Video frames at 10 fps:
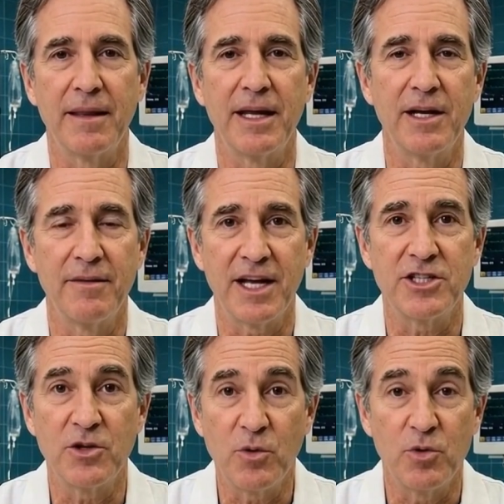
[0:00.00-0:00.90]
The
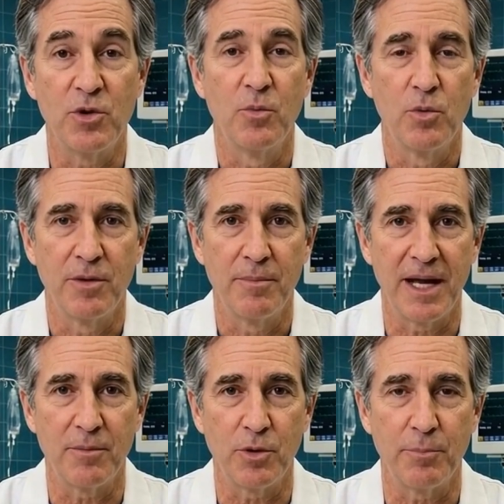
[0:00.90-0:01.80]
conventional route would have
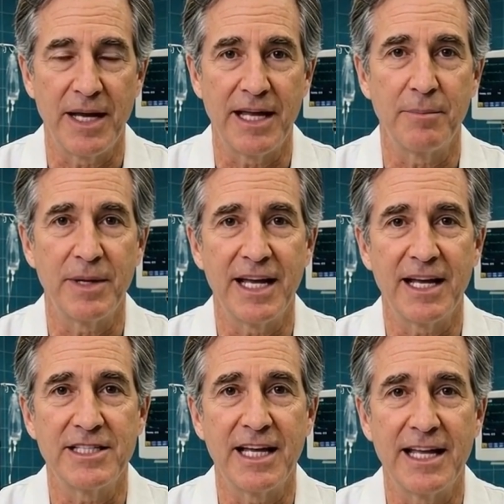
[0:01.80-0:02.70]
meant repeat
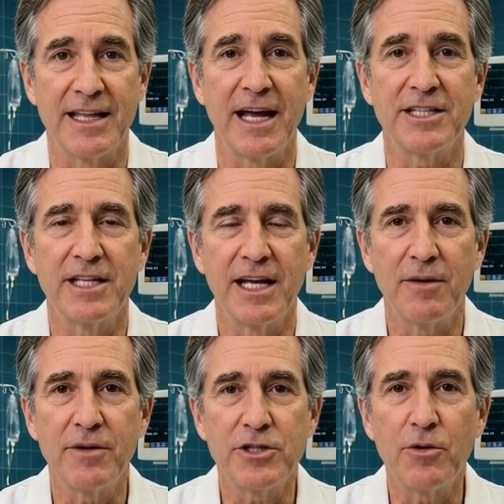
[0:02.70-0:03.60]
PSA testing
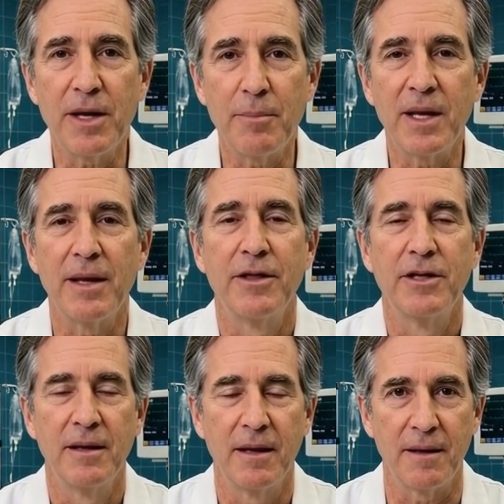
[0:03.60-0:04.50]
every 3
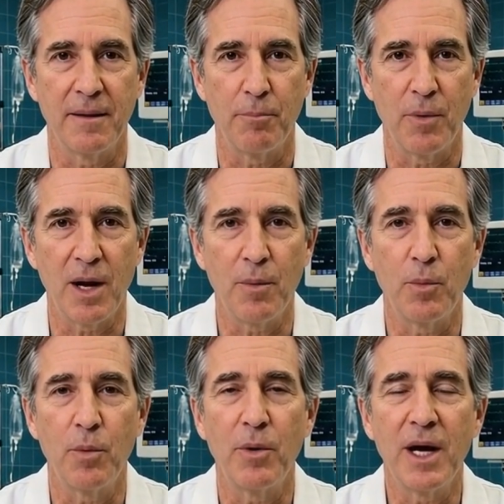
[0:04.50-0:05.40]
months,
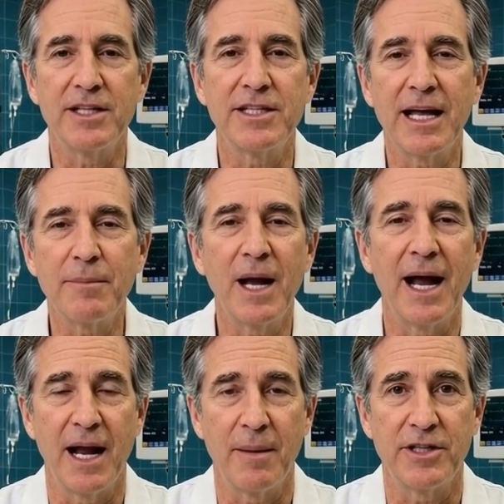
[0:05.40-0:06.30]
probable prostate
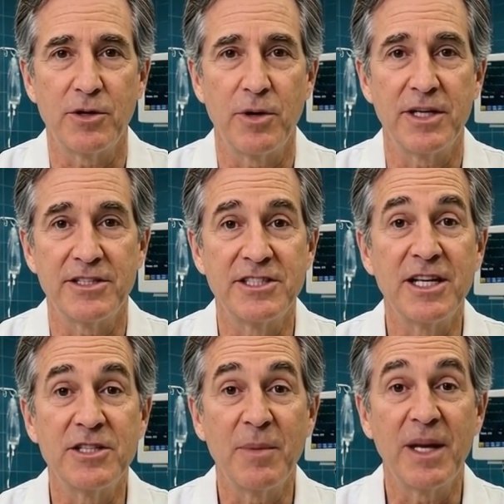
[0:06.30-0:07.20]
biopsy within
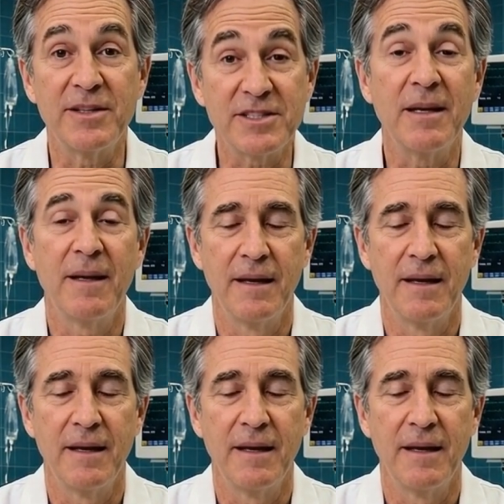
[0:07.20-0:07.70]
6 months,